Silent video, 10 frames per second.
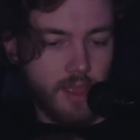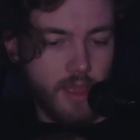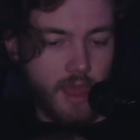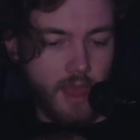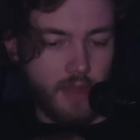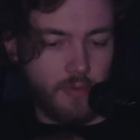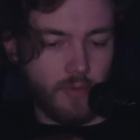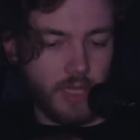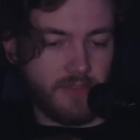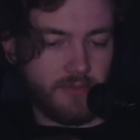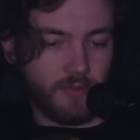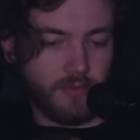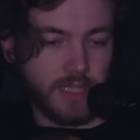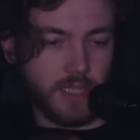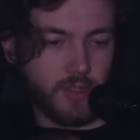and relief of
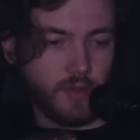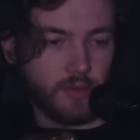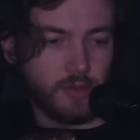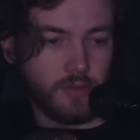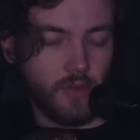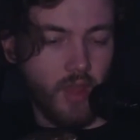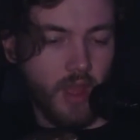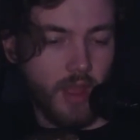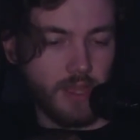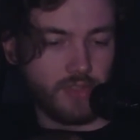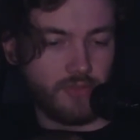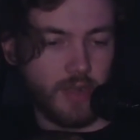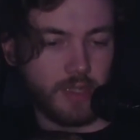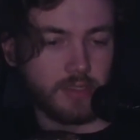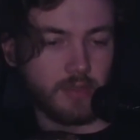tension on the higher
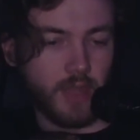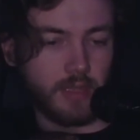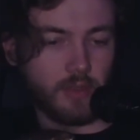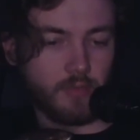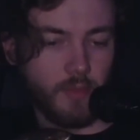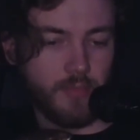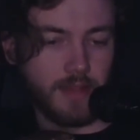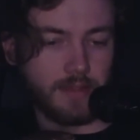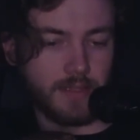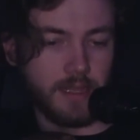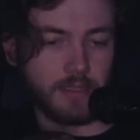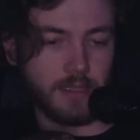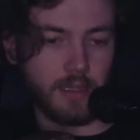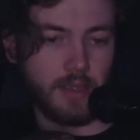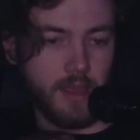strings, so I could do my bends easier
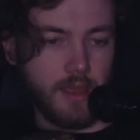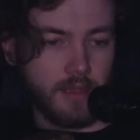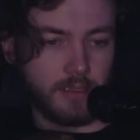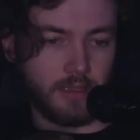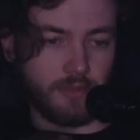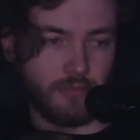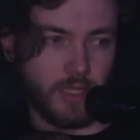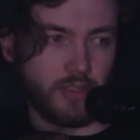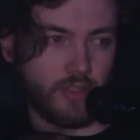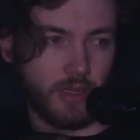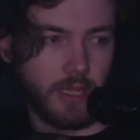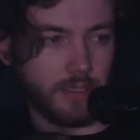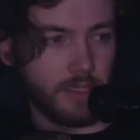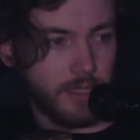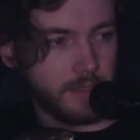and still have really chunky
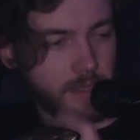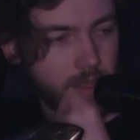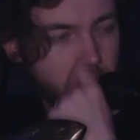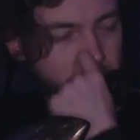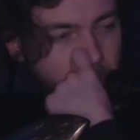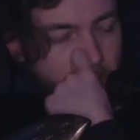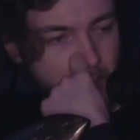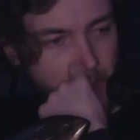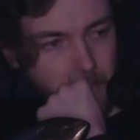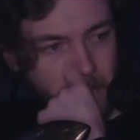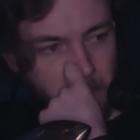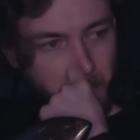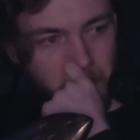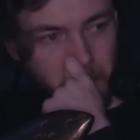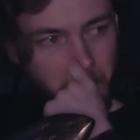leads. And
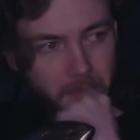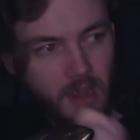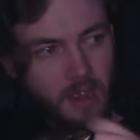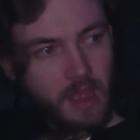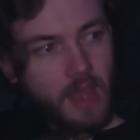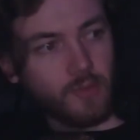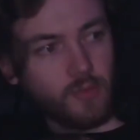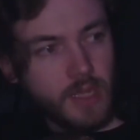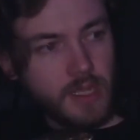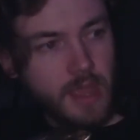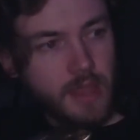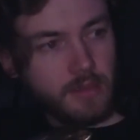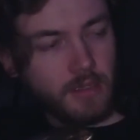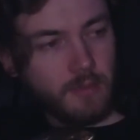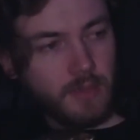we ended
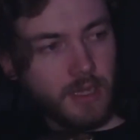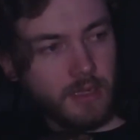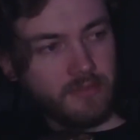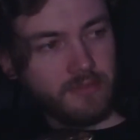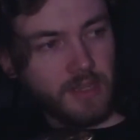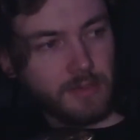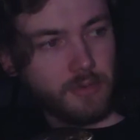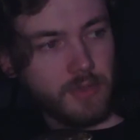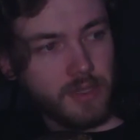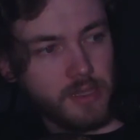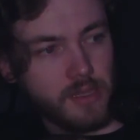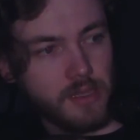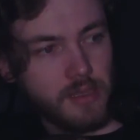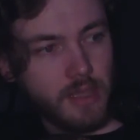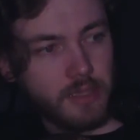up kind of like doing
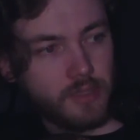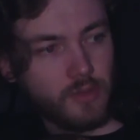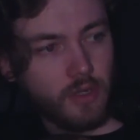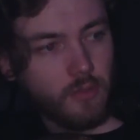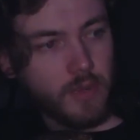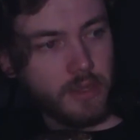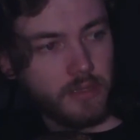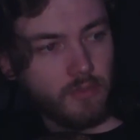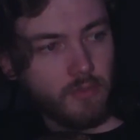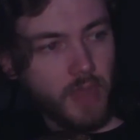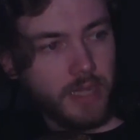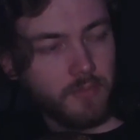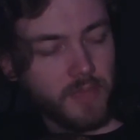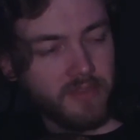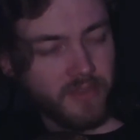the headstock in a way that's reminded
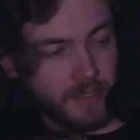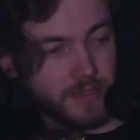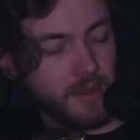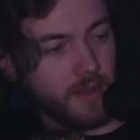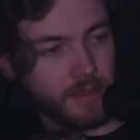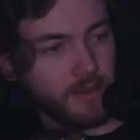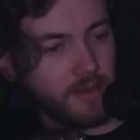me of a katana.